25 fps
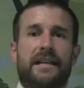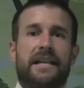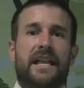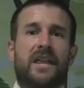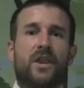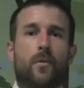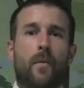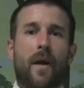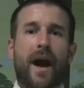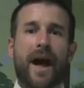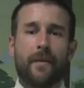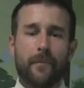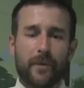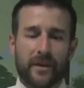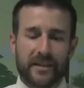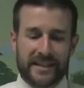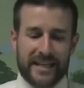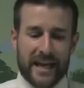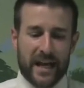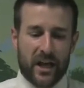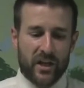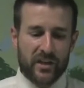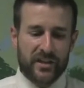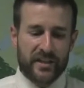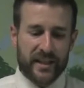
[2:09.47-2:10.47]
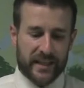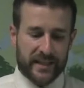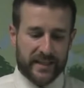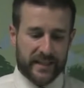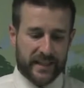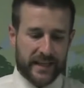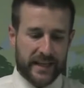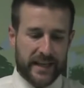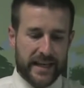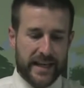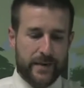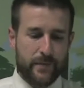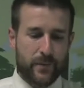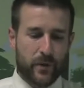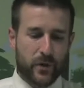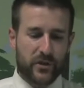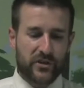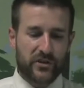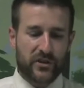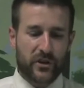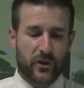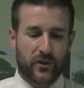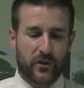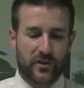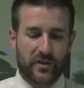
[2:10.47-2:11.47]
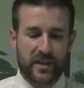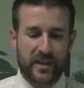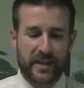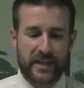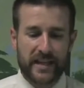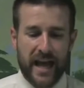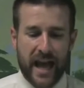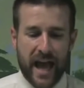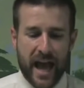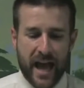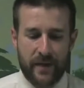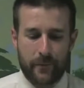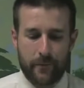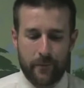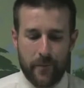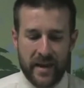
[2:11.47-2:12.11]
Now, the Bible tells us in Hebrews 13 9,